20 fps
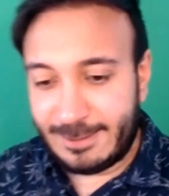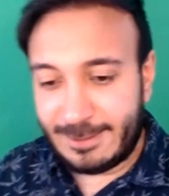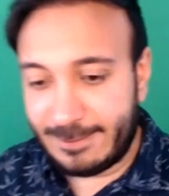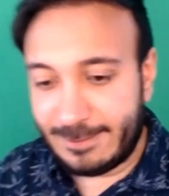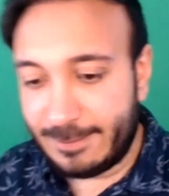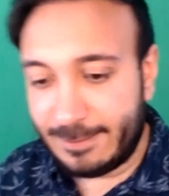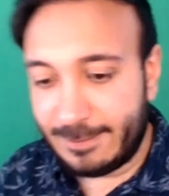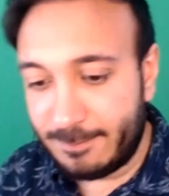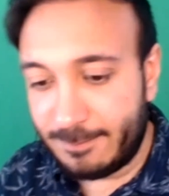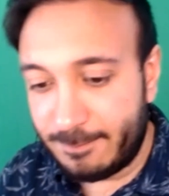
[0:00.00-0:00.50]

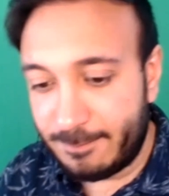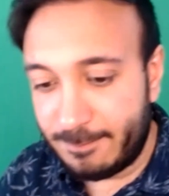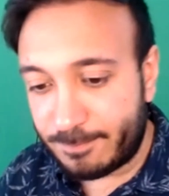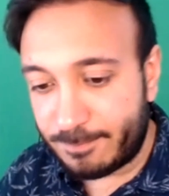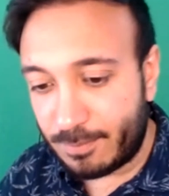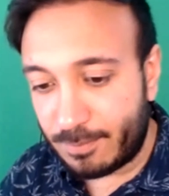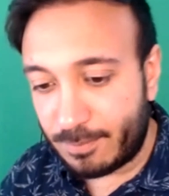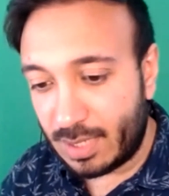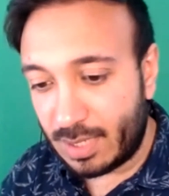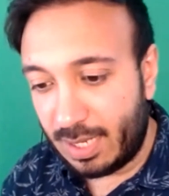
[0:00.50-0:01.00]
Um,
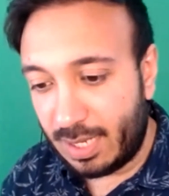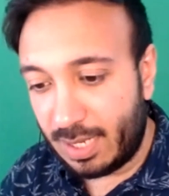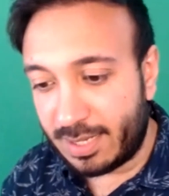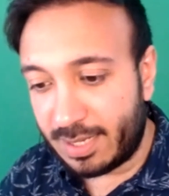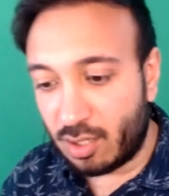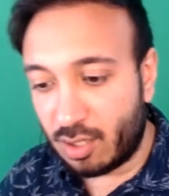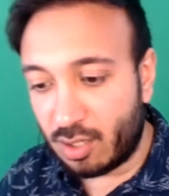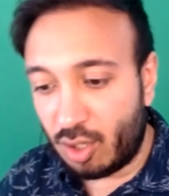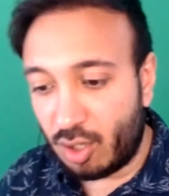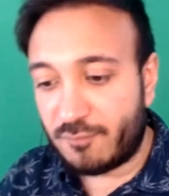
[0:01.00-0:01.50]

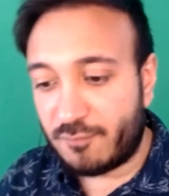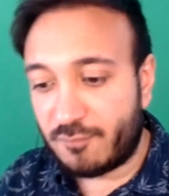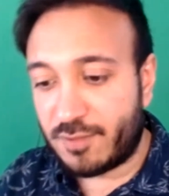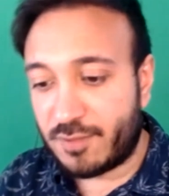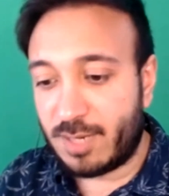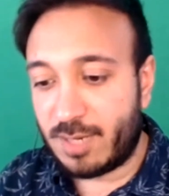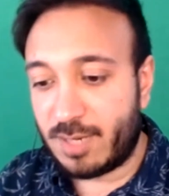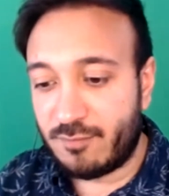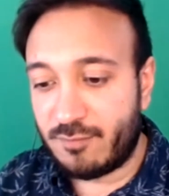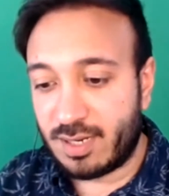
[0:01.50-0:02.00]
and a lot of
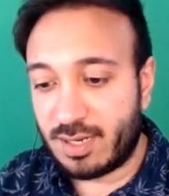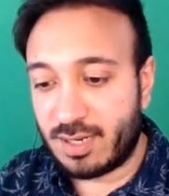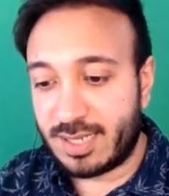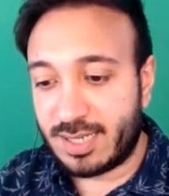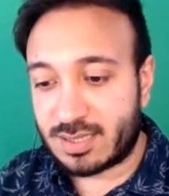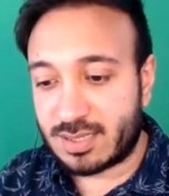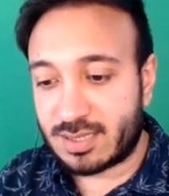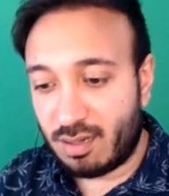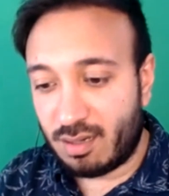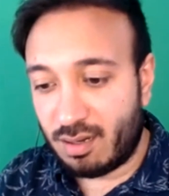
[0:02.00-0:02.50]
them I
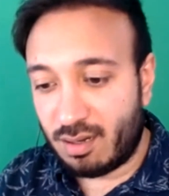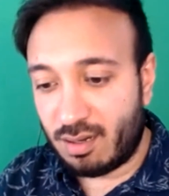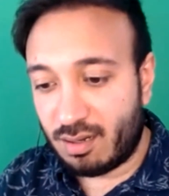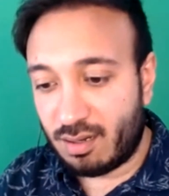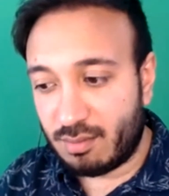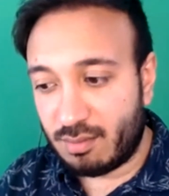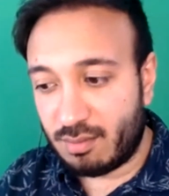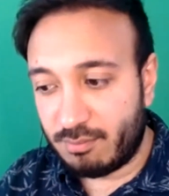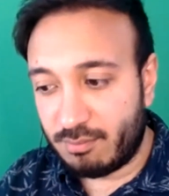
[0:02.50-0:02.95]
realized are